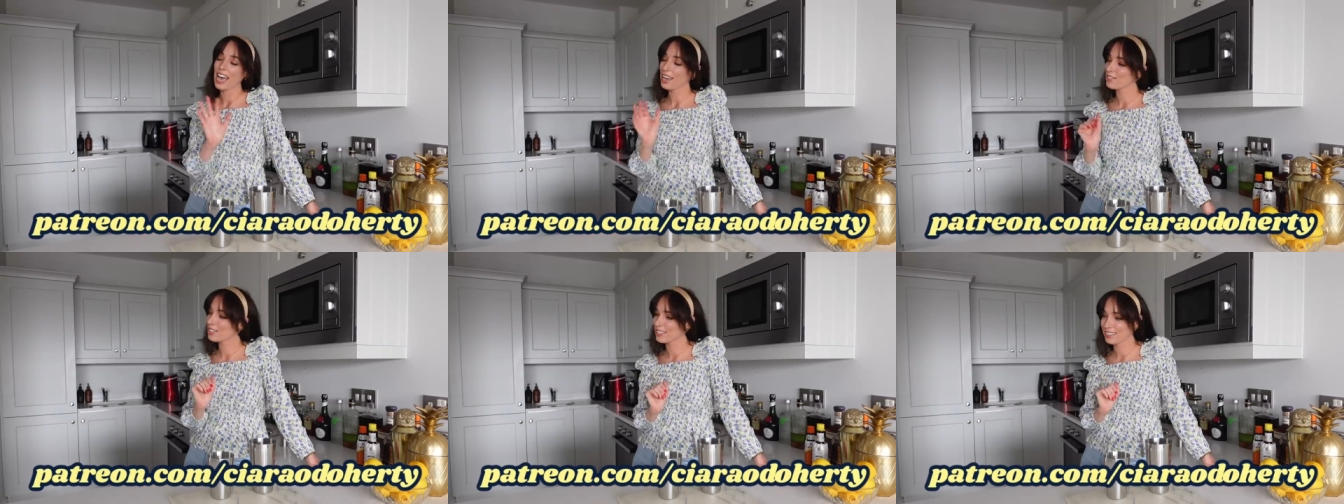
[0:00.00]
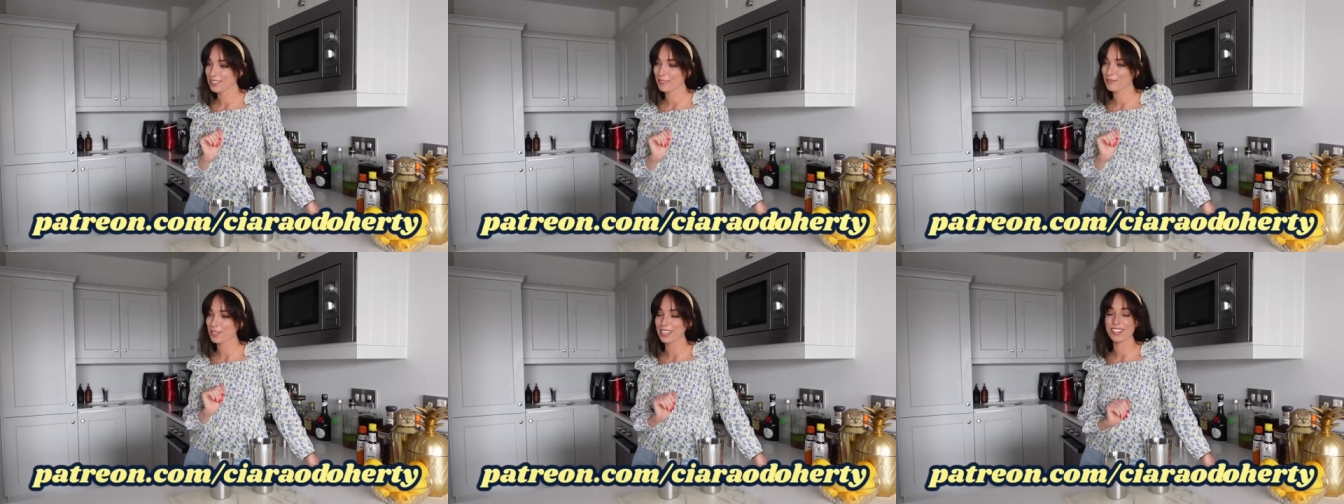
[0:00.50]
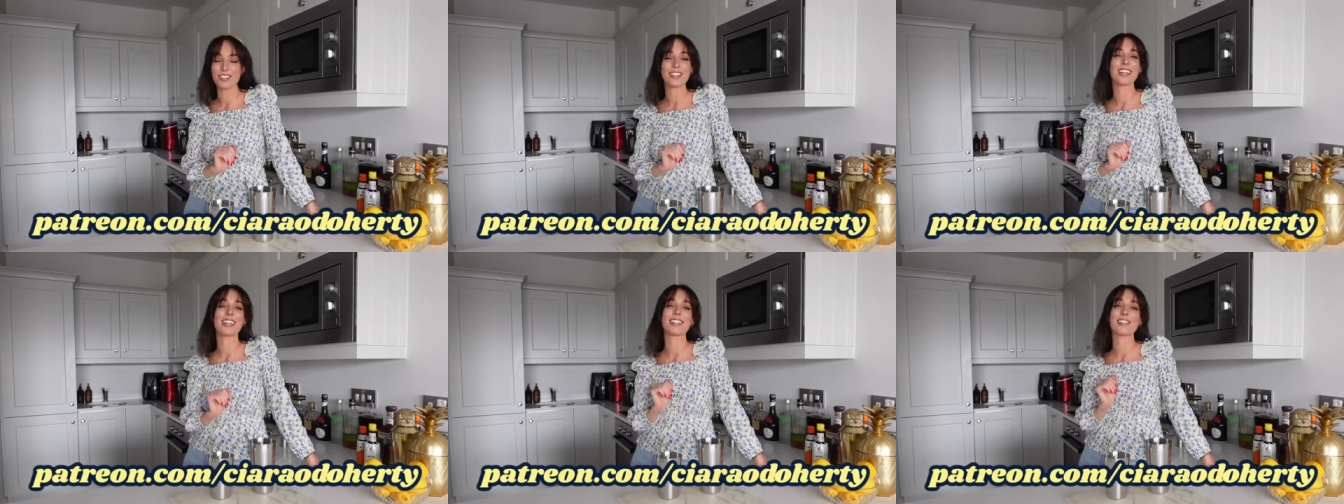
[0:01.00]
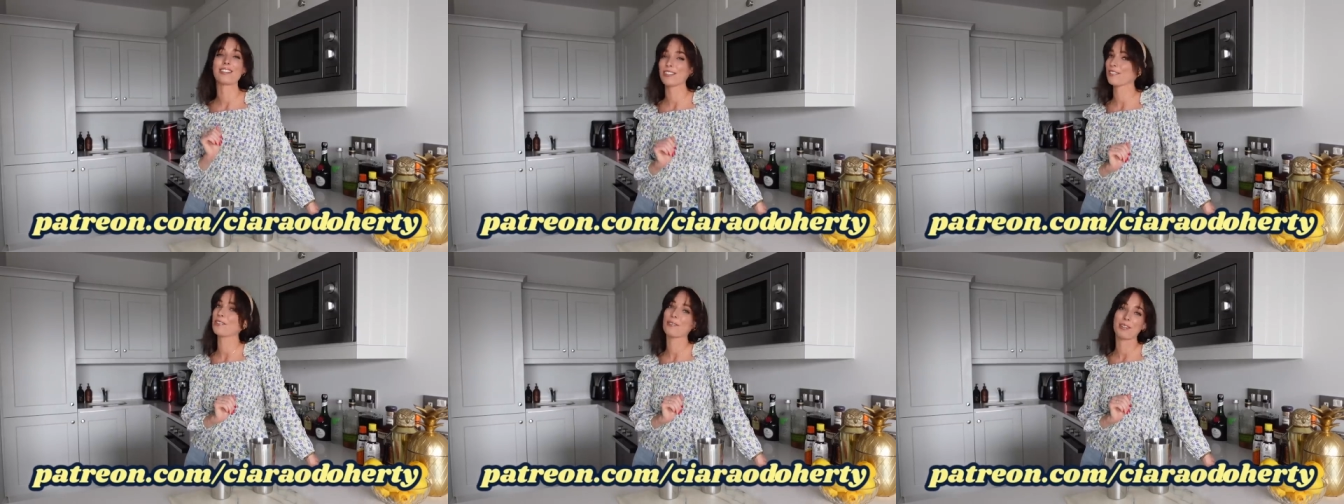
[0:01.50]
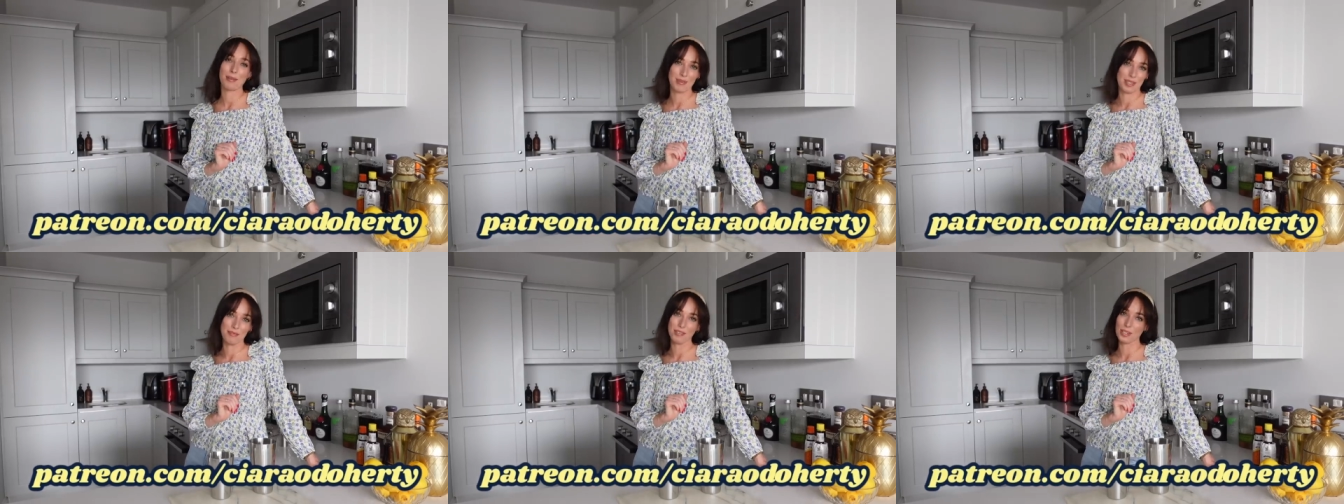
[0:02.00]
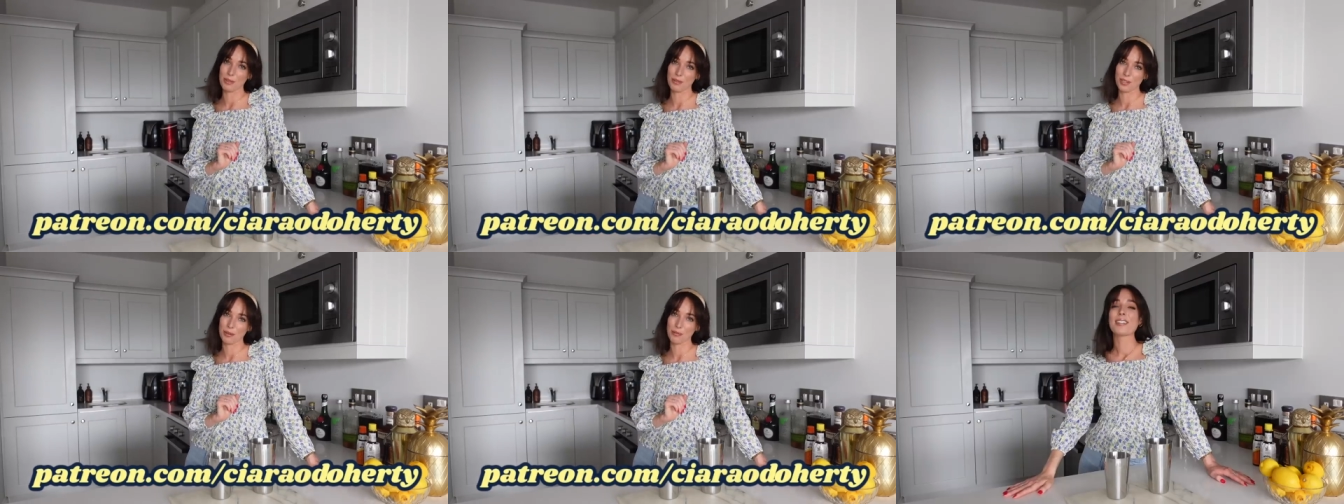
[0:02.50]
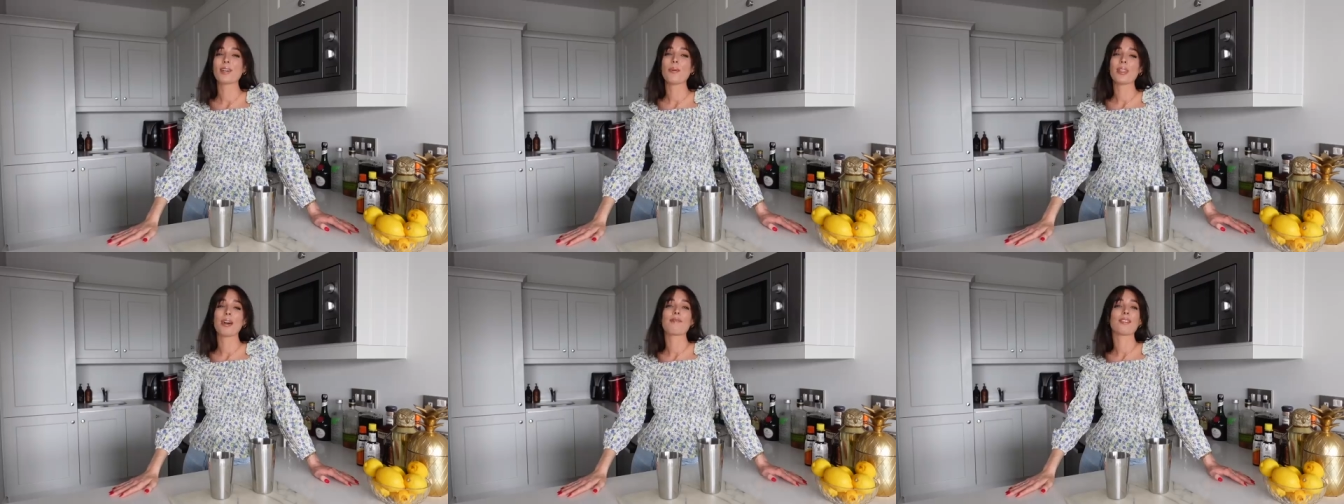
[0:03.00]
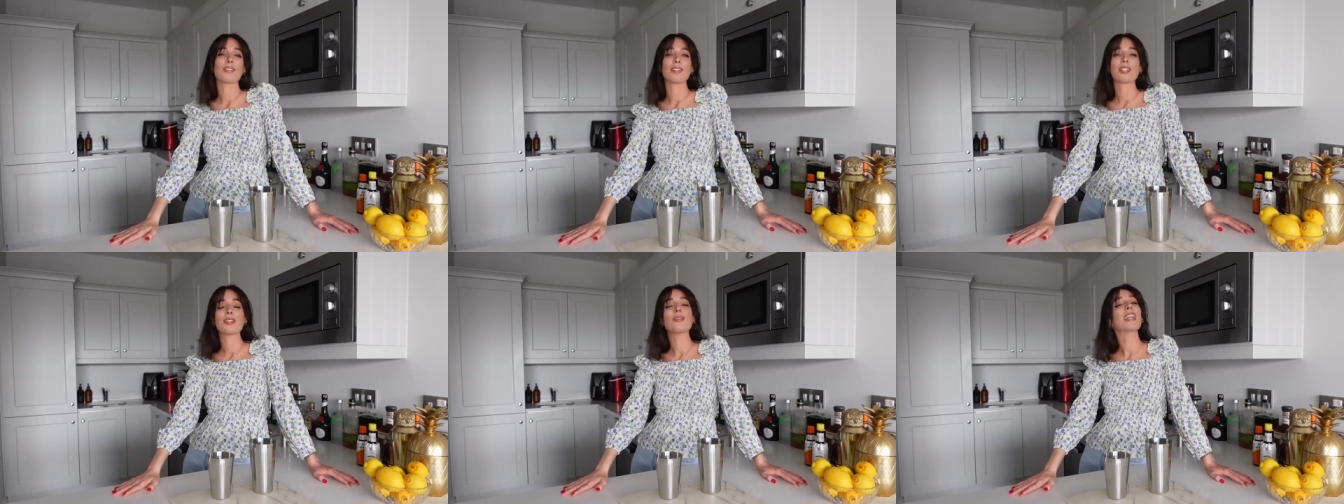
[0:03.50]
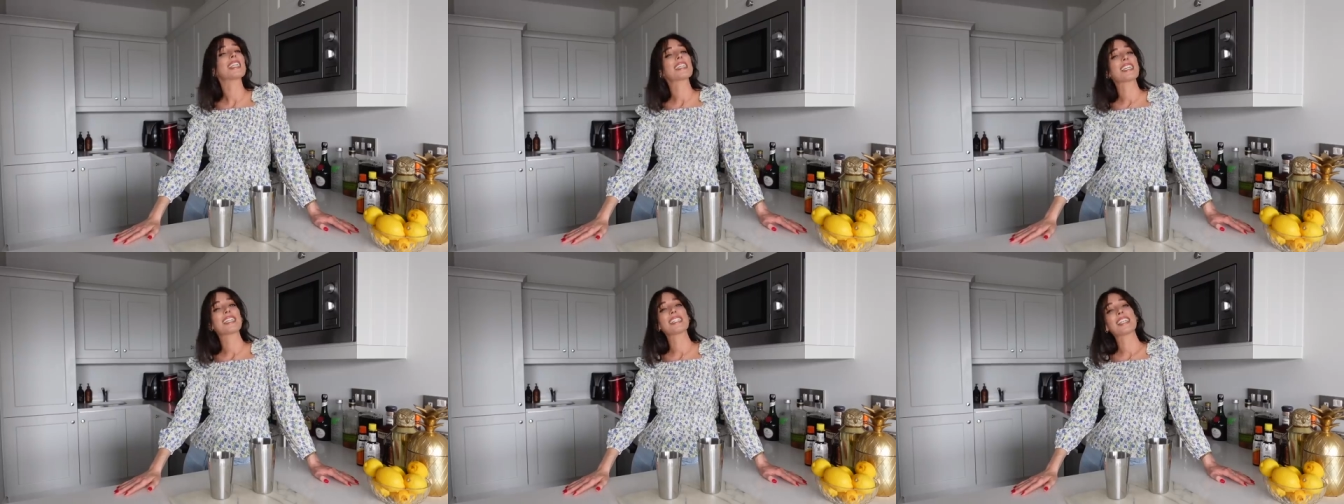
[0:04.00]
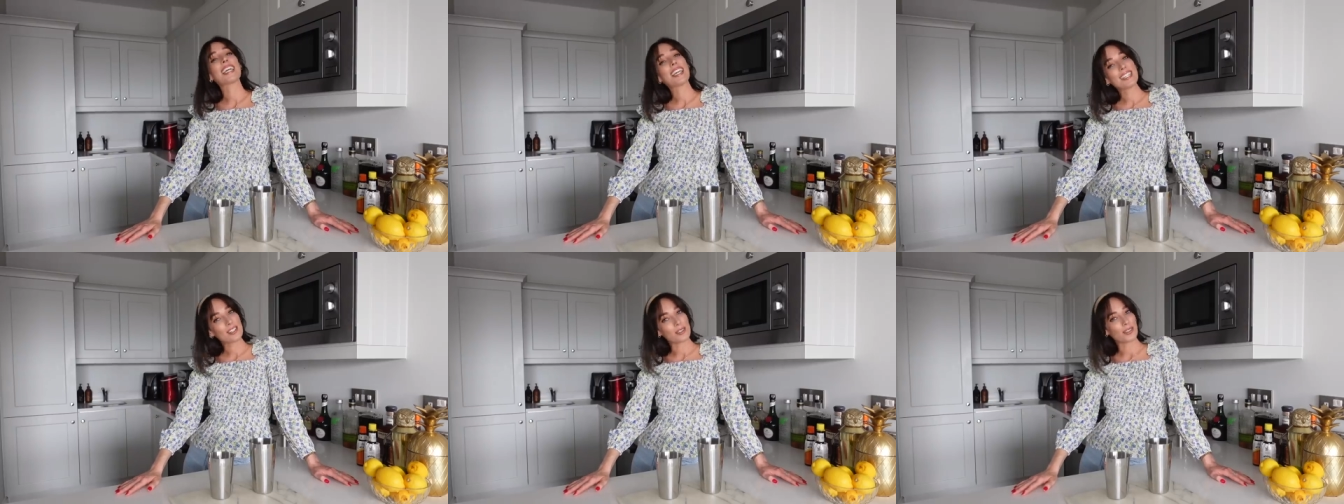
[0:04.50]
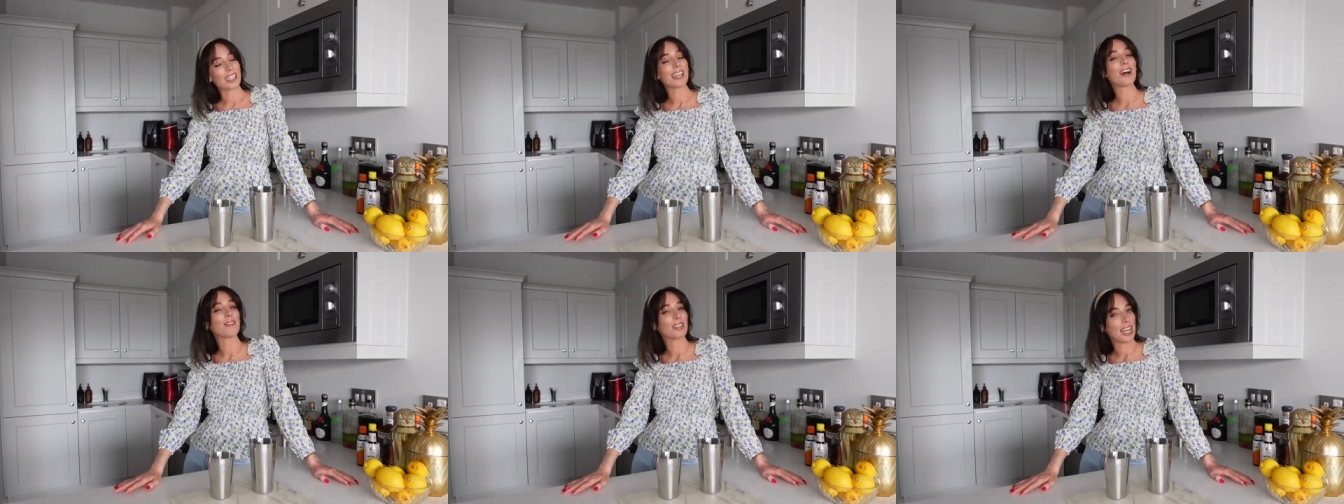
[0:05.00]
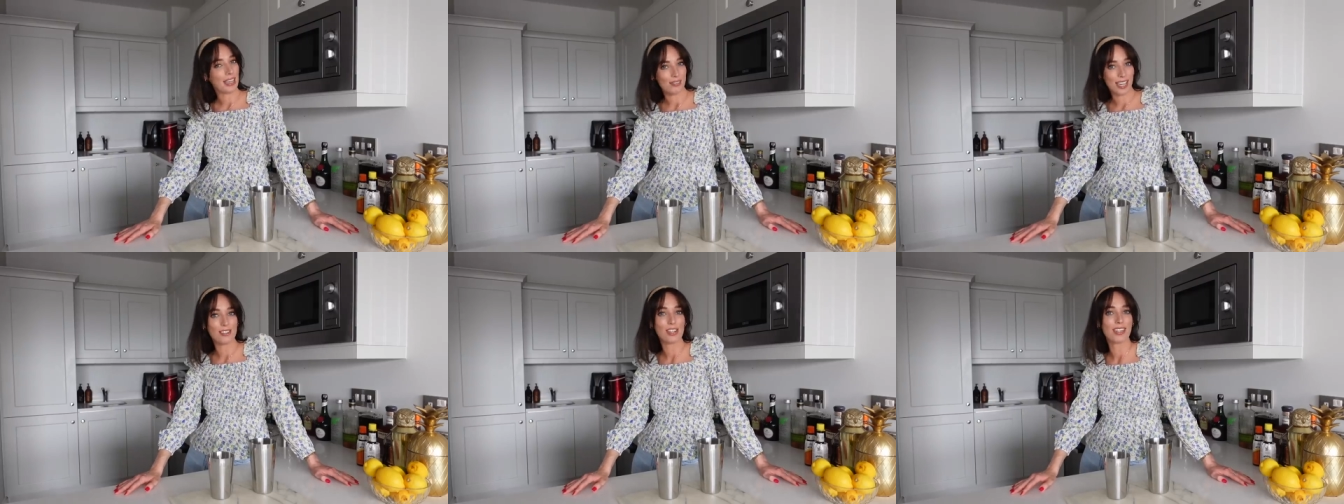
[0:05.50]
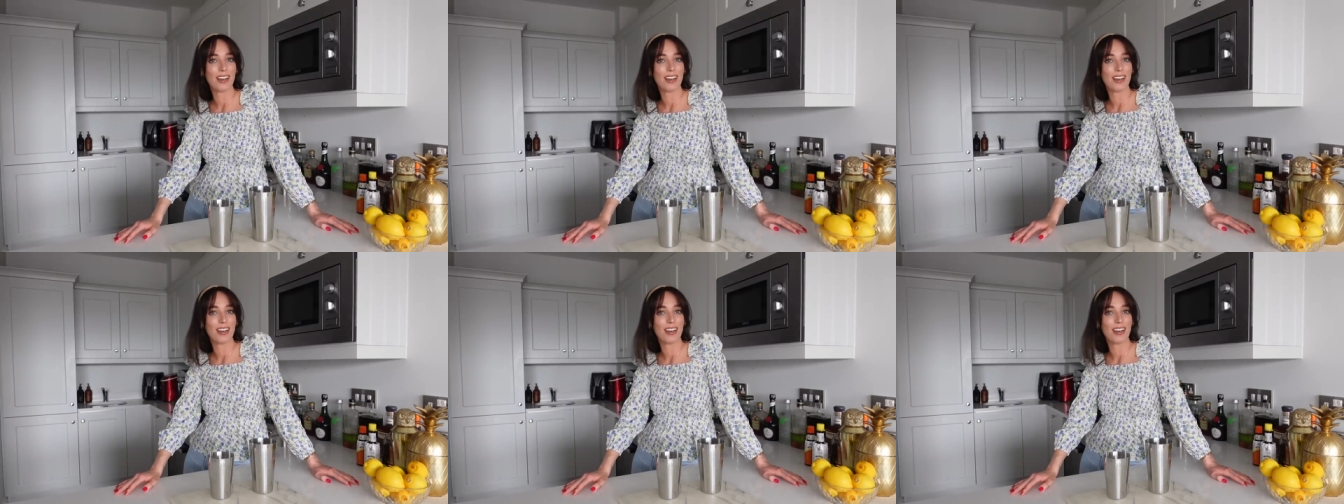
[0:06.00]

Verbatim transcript: and you can see the footage that is just too tipsy for YouTube. So without further ado, let's get into the history of an aviation